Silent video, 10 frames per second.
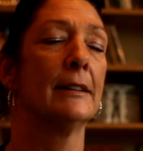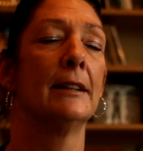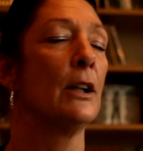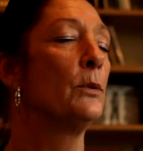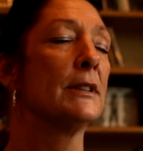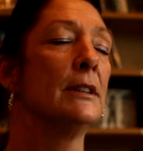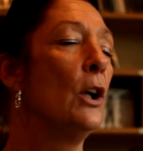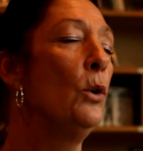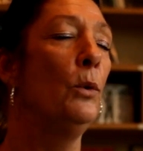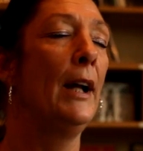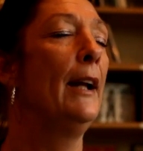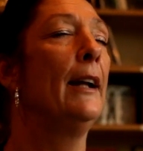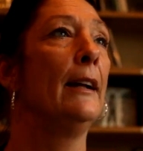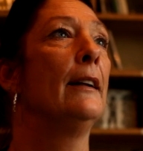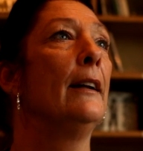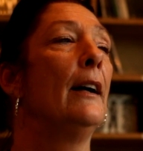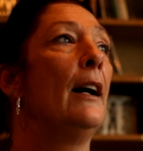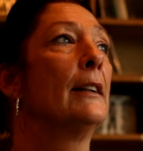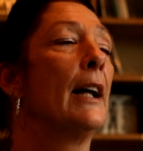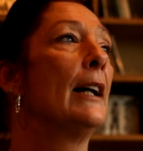There was no way
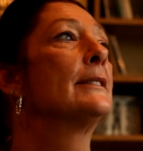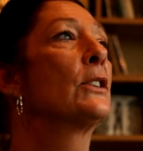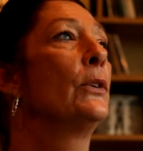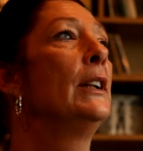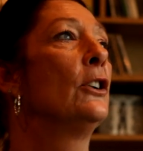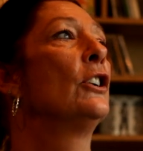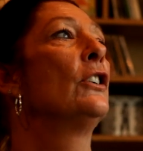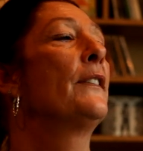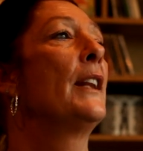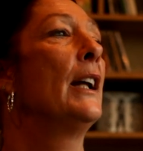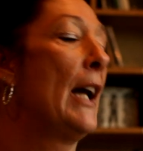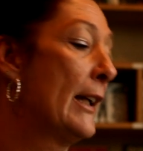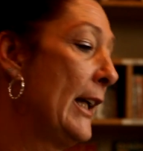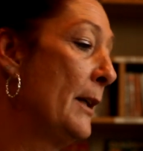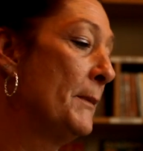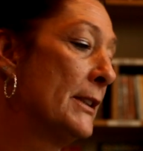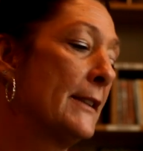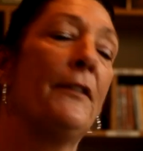on God's green earth that I came this